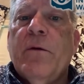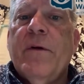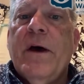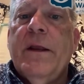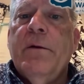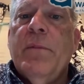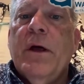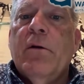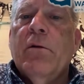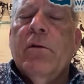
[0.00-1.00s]
providing
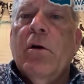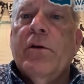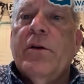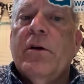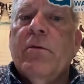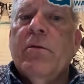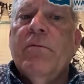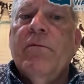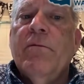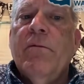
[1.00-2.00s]
better
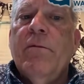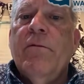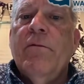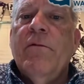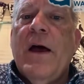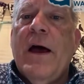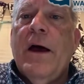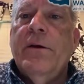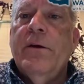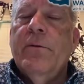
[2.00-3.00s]
long-term
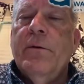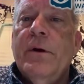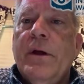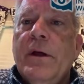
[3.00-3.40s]
value.